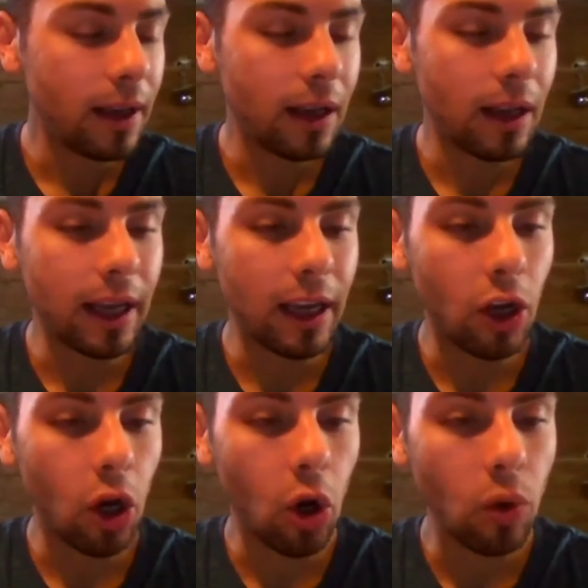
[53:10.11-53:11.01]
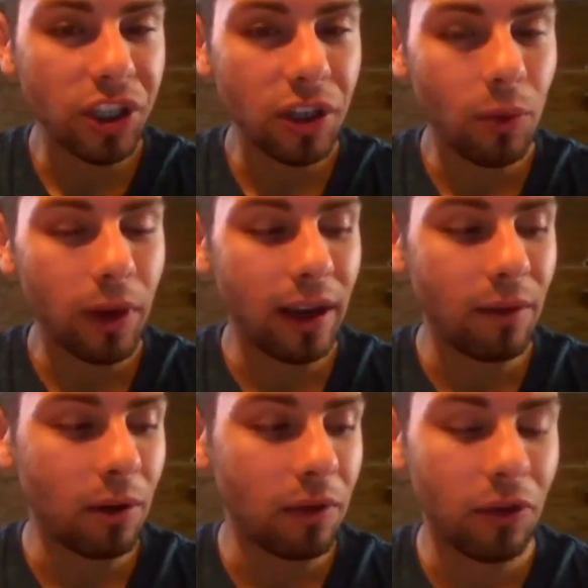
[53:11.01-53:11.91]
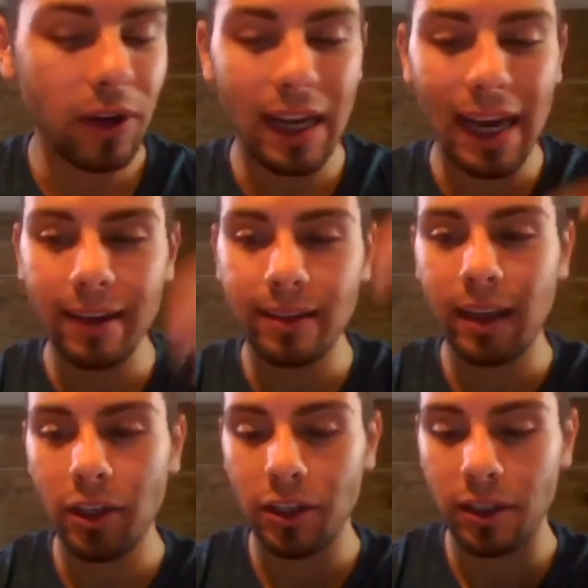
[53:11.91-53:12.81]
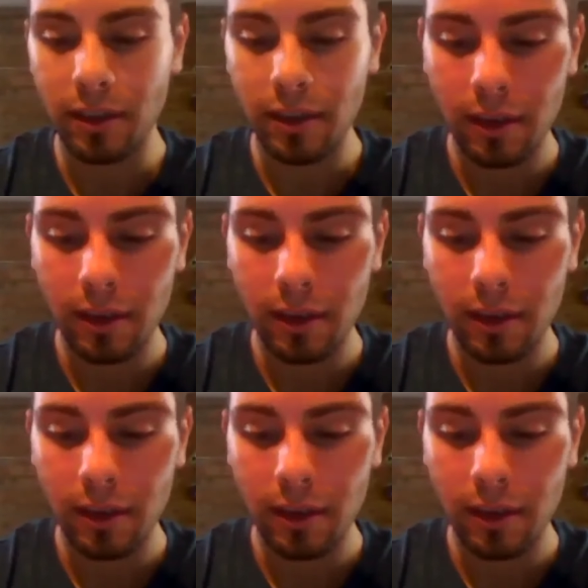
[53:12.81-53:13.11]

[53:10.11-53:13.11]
like an ocean wave of relaxation,